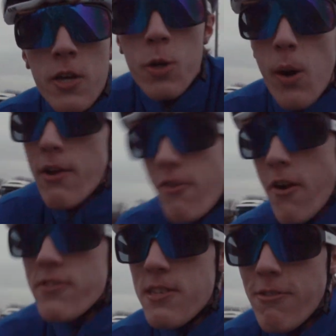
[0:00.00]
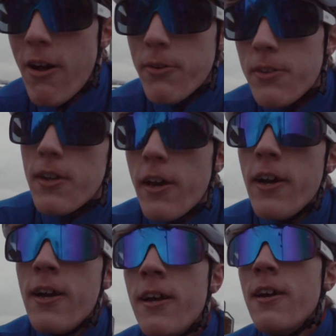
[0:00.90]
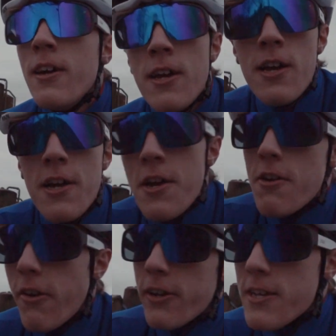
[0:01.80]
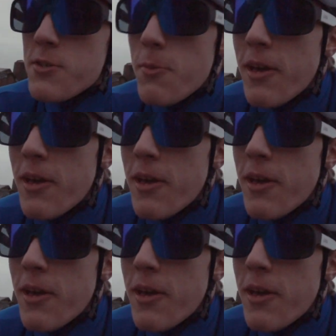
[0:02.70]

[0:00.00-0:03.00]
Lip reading: quite a rarity around here. So I'm